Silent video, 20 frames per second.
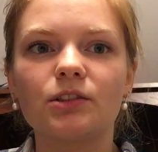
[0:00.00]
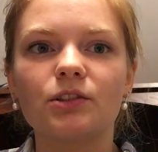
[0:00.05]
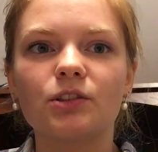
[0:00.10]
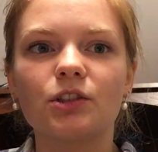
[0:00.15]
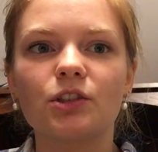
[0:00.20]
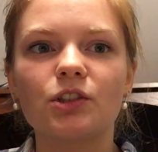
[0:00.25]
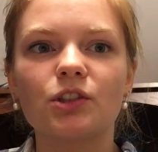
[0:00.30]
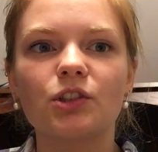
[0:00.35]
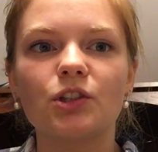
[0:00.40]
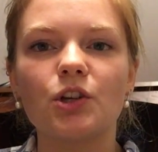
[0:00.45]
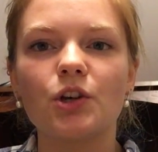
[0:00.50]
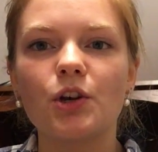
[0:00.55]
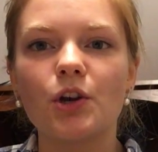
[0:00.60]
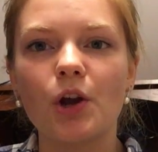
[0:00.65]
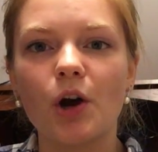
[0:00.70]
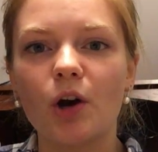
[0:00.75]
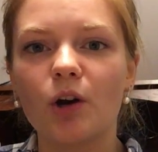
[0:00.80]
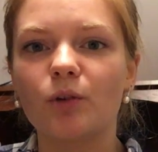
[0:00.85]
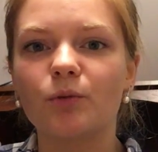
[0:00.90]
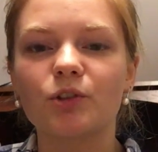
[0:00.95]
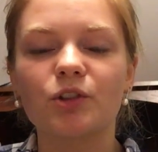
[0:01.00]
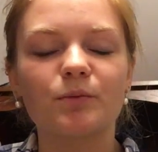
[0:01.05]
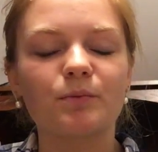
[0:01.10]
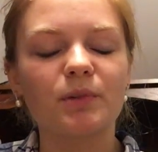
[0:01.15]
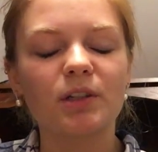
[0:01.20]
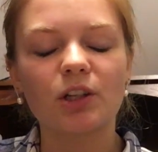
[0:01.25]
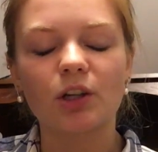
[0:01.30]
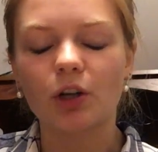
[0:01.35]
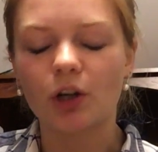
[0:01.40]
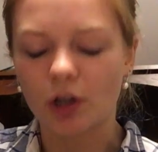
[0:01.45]
just know, just
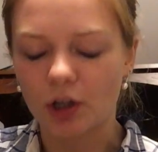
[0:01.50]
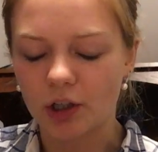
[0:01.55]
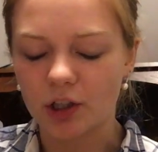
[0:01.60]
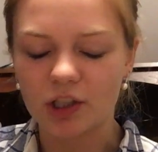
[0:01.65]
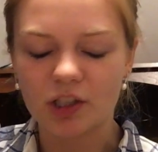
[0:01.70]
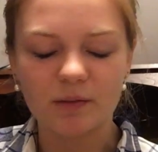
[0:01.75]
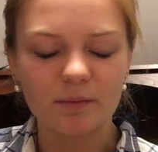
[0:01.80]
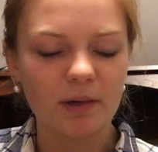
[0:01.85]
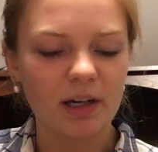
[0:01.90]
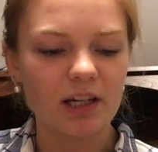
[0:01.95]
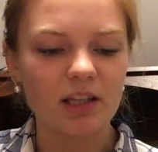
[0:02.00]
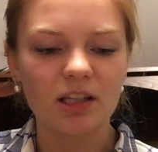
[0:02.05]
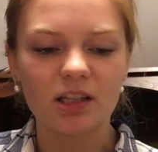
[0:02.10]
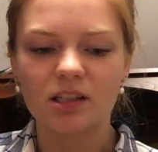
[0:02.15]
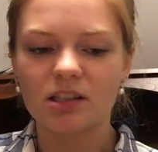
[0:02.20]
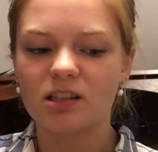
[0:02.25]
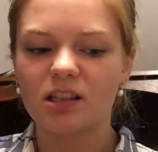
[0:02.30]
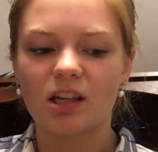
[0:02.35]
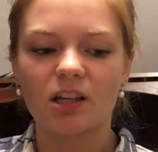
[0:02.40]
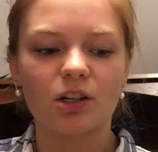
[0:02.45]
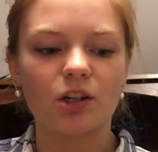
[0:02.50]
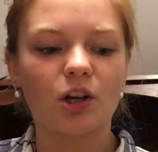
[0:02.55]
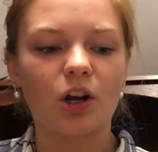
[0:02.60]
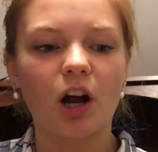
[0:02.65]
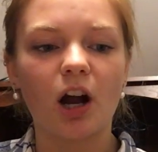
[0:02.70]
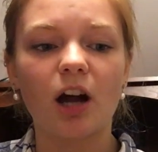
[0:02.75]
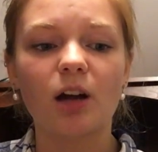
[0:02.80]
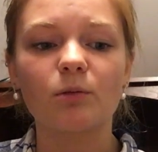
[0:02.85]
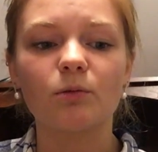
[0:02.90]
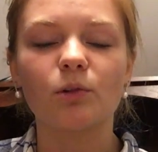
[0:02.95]
be encouraged by this, that
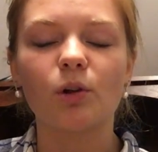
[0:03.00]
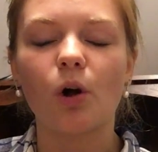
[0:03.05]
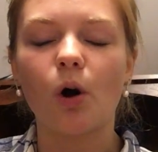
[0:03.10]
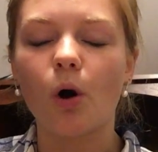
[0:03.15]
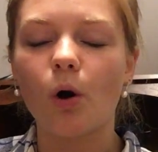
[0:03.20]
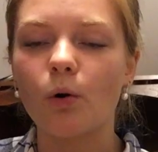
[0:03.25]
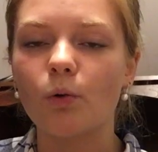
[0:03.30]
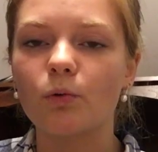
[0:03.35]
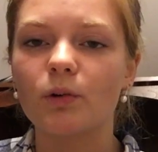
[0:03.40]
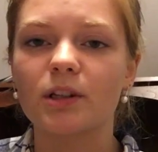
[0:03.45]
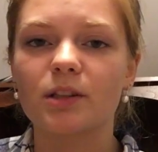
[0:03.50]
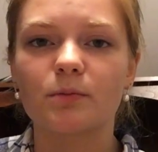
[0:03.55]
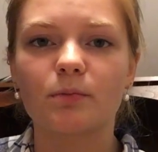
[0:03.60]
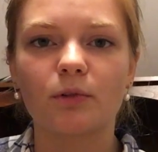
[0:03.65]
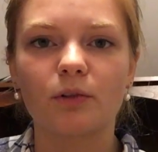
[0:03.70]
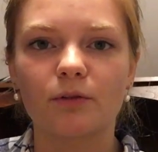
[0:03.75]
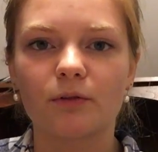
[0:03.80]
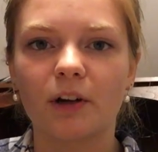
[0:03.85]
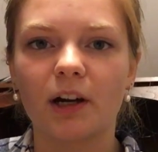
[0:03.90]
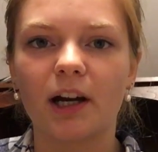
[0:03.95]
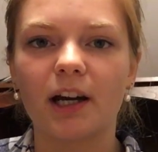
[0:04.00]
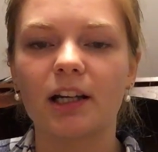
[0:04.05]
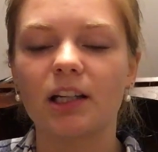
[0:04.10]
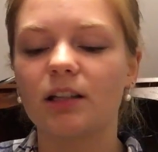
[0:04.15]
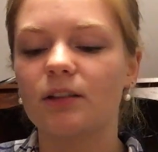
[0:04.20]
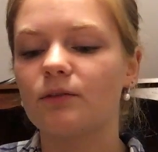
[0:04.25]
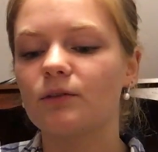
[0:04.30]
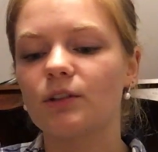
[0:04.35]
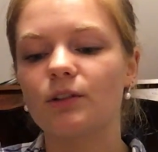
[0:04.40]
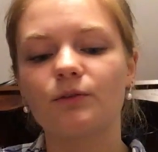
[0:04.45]
God will always provide,
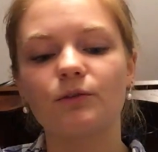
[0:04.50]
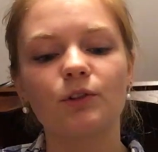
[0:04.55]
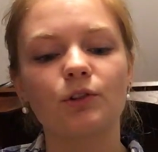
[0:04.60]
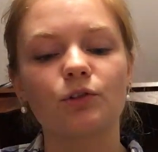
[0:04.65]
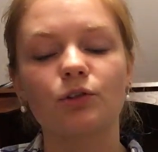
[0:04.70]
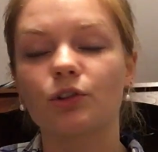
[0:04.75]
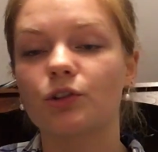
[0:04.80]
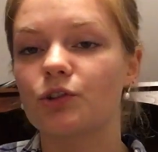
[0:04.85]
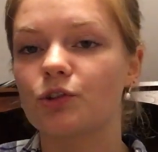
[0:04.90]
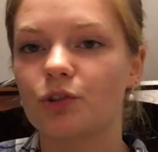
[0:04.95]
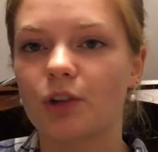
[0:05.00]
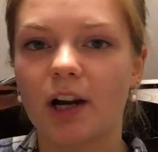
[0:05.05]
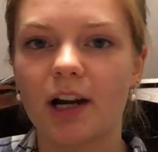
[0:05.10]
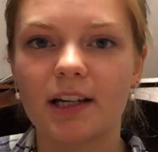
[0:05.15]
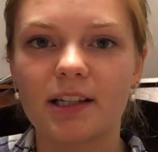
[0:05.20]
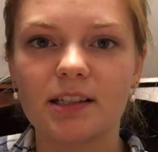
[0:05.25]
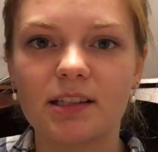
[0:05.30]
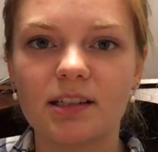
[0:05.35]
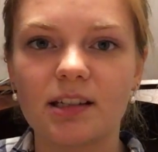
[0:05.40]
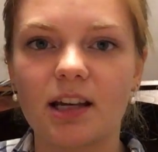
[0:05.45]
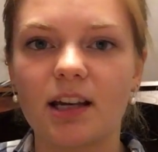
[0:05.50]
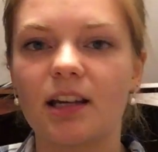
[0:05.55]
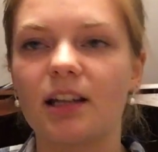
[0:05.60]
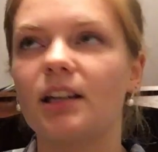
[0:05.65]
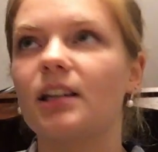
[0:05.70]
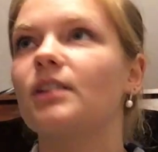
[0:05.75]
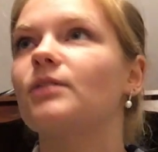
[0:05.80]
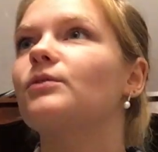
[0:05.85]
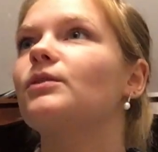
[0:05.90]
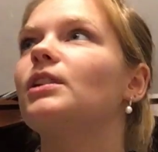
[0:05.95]
even if you're in a dry state,
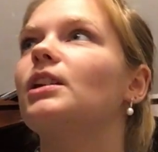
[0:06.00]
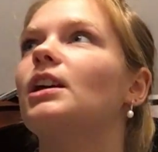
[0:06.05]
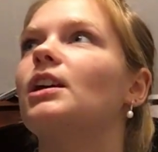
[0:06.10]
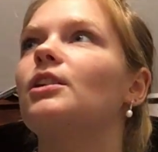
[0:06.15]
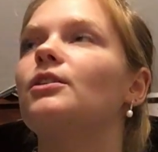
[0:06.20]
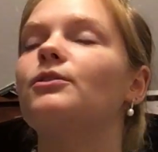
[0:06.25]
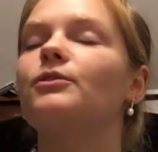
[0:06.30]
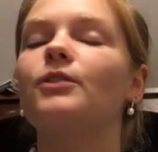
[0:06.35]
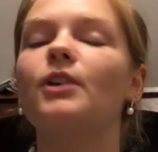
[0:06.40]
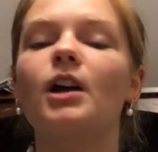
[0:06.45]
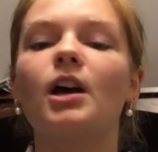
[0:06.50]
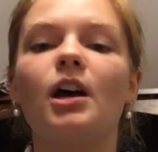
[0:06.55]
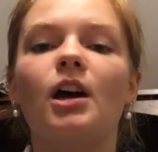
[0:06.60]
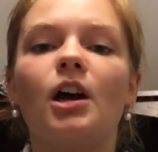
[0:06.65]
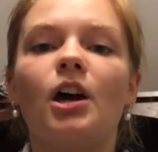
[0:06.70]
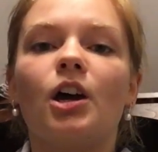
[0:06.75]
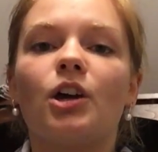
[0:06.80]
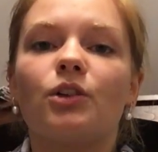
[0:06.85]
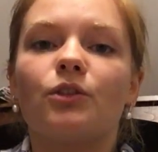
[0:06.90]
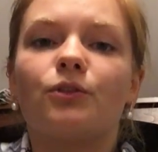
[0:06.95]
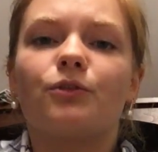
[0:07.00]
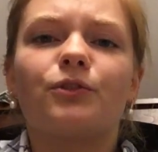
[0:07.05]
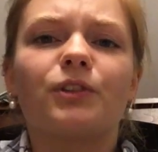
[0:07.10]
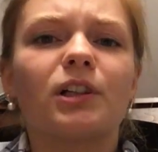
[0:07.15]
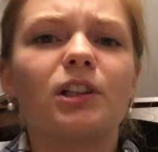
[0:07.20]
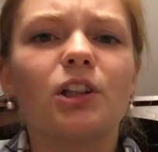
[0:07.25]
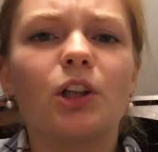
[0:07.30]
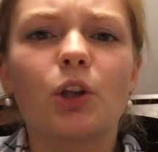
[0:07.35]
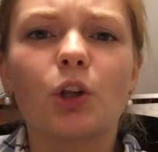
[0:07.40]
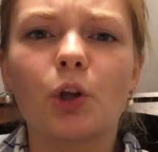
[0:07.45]
even if you
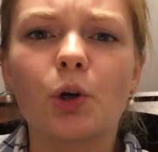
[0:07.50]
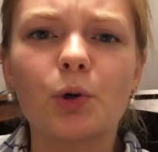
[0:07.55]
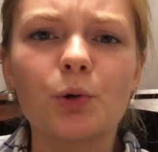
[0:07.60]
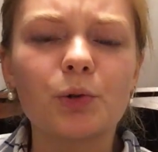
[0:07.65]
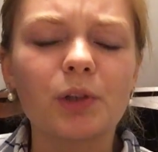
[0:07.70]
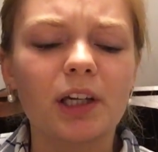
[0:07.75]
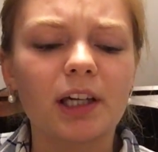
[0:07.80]
feel alone.